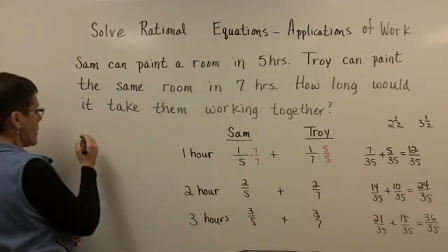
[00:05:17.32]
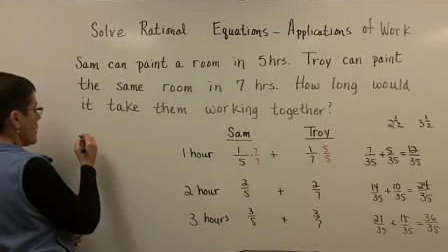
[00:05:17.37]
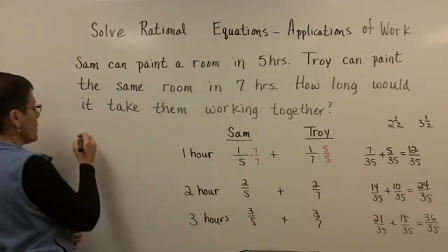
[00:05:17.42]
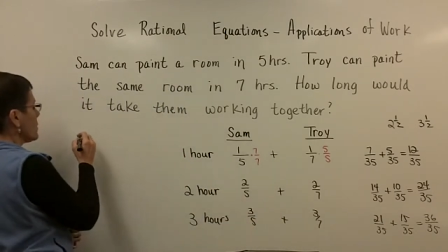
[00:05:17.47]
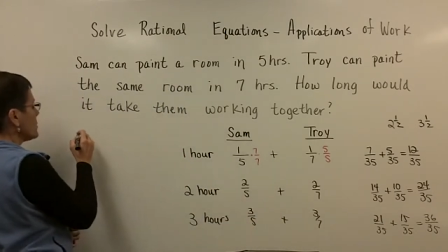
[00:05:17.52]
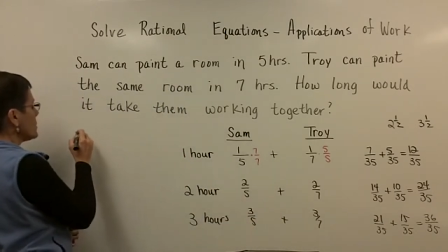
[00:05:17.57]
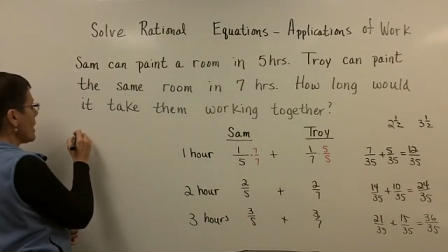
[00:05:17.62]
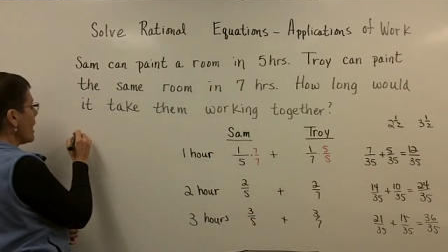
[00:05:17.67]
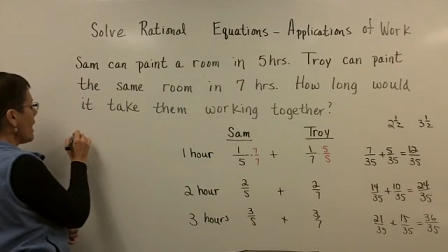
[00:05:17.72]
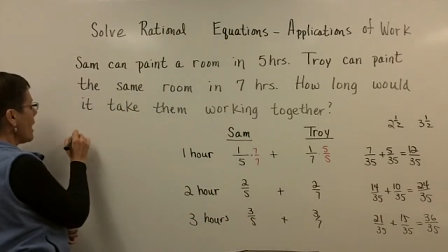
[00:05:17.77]

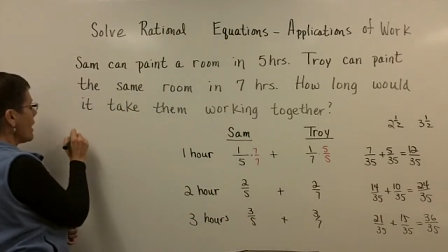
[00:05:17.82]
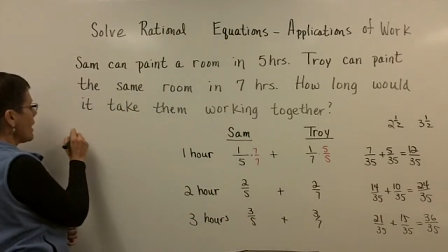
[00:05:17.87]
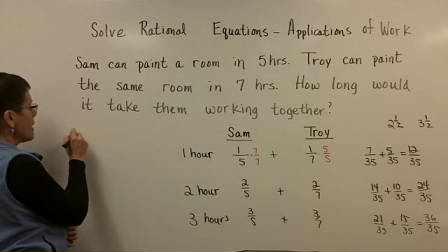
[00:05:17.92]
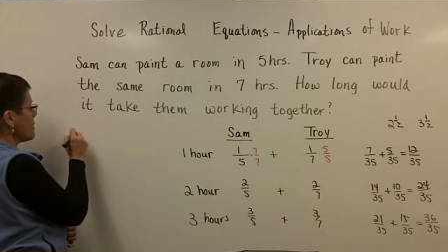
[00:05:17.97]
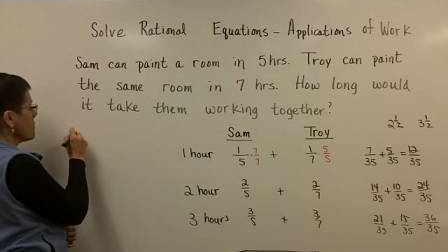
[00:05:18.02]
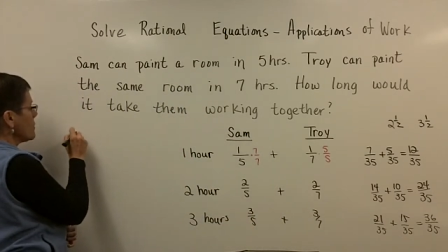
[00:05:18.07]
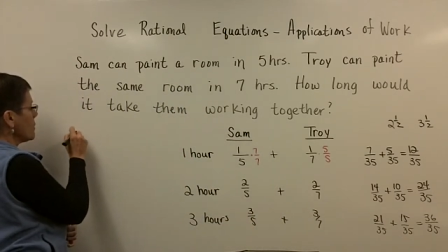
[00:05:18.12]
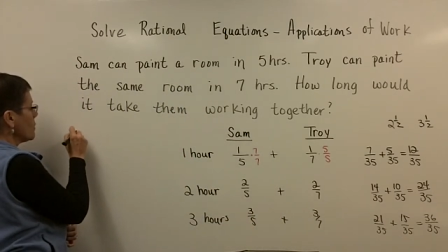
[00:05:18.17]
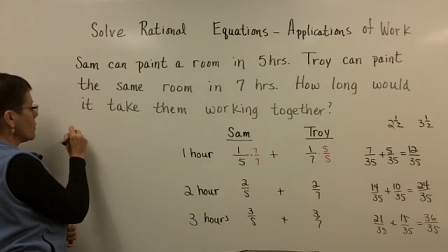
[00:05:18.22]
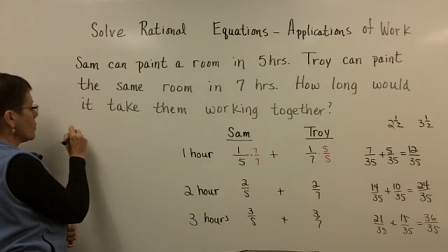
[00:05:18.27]
their
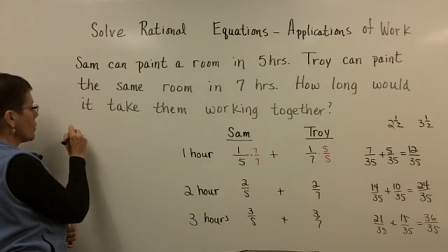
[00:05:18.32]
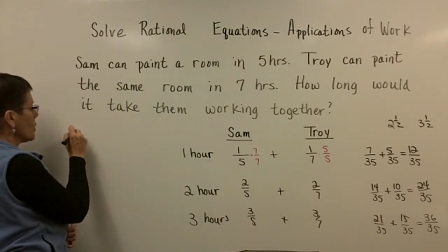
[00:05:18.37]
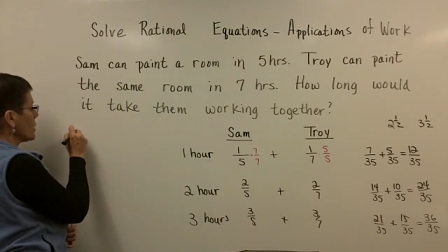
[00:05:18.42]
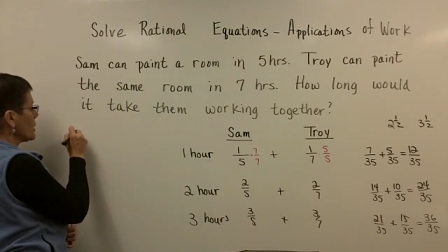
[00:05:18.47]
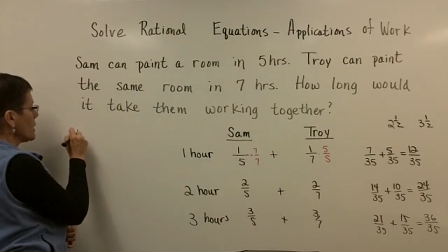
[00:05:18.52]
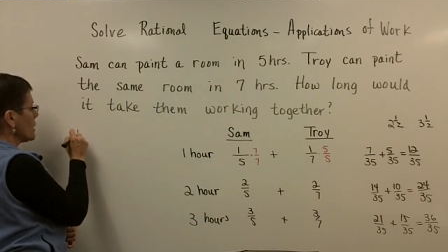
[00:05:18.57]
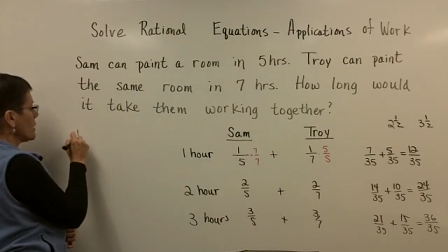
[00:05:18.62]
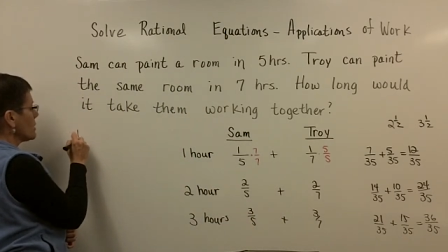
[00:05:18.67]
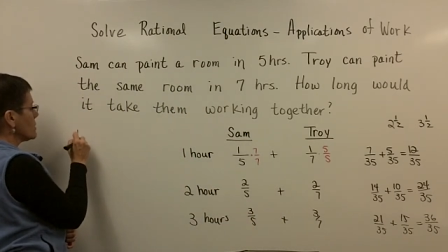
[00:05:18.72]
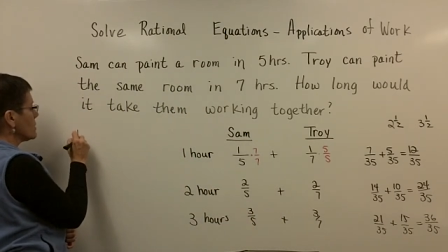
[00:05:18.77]
time
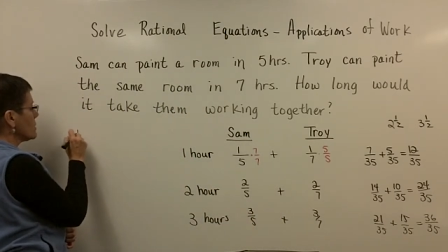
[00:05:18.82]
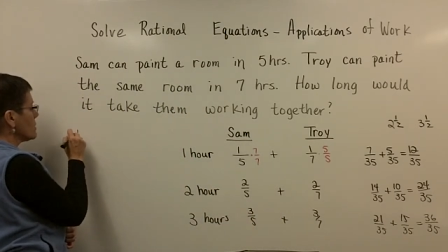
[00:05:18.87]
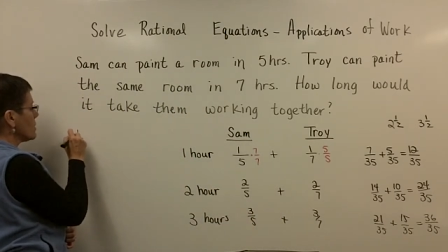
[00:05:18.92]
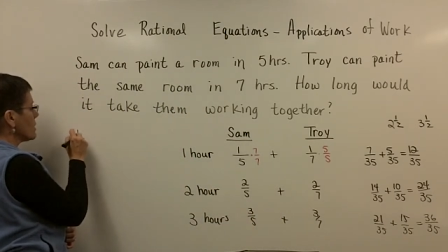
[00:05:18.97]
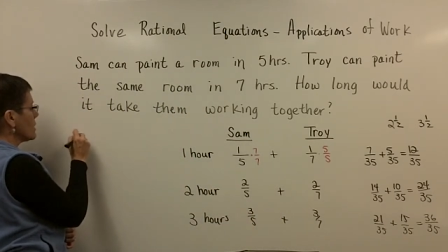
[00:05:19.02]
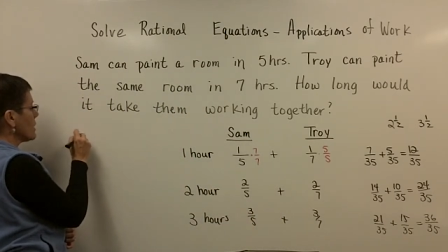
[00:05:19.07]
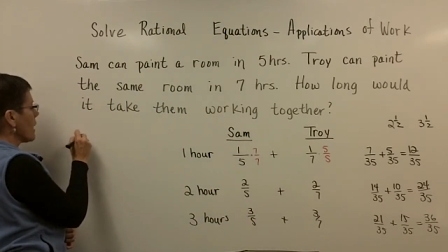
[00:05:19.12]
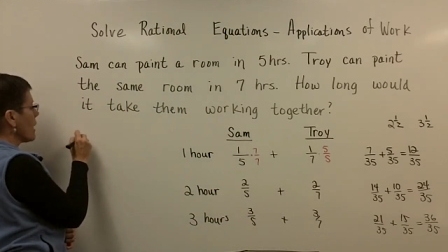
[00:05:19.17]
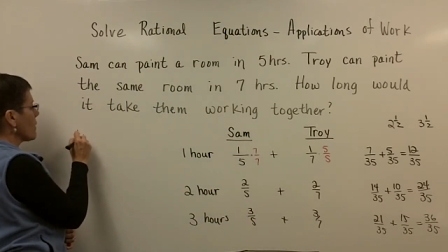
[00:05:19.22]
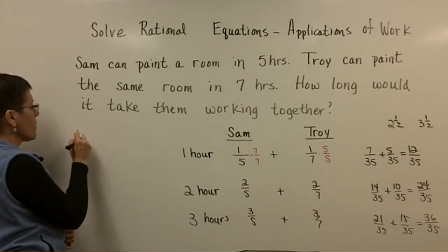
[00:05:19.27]
working
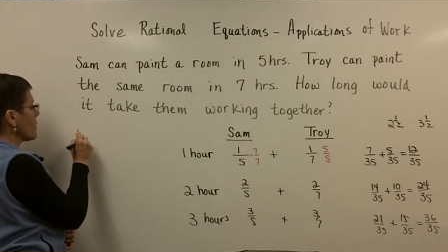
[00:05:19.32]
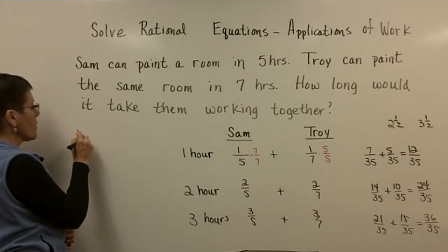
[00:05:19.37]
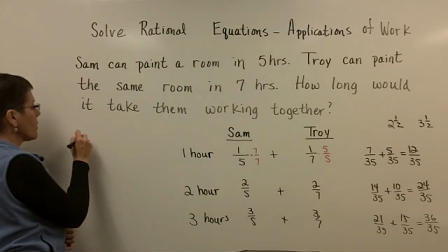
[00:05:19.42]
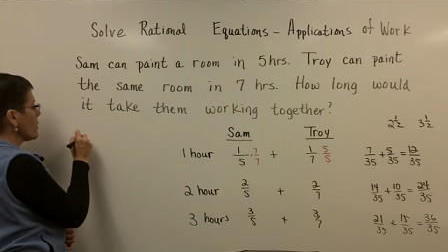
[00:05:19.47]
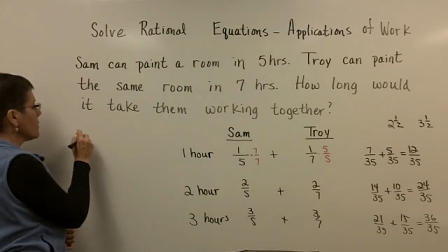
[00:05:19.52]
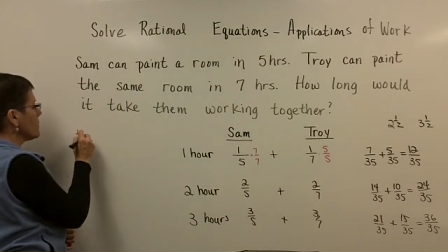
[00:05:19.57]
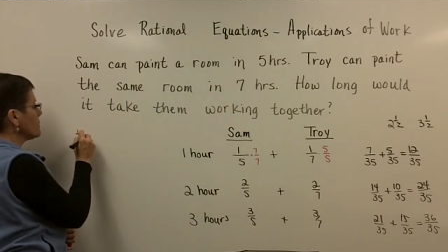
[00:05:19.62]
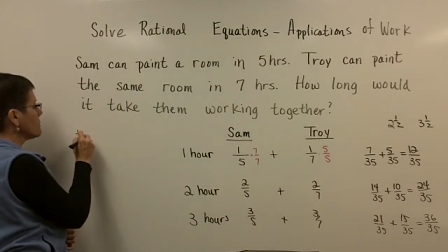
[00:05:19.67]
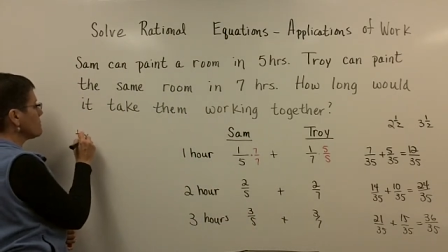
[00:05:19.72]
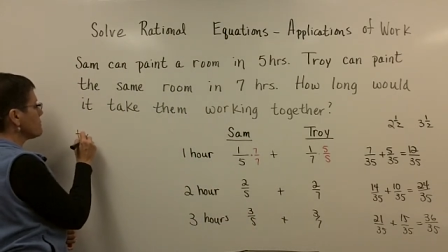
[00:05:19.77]

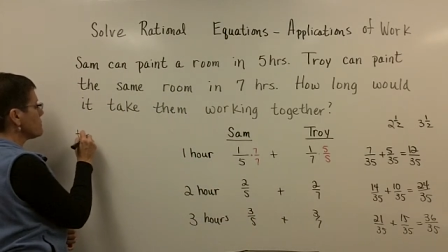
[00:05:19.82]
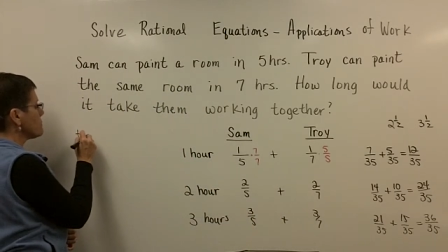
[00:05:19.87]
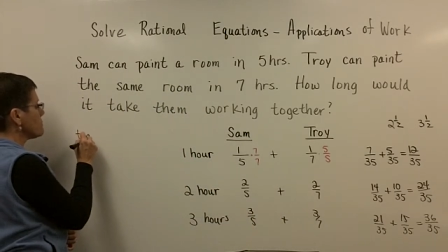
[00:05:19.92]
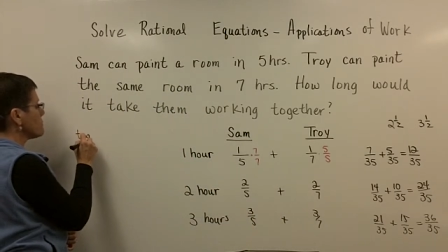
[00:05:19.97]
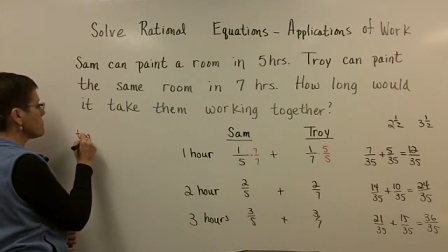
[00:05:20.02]
together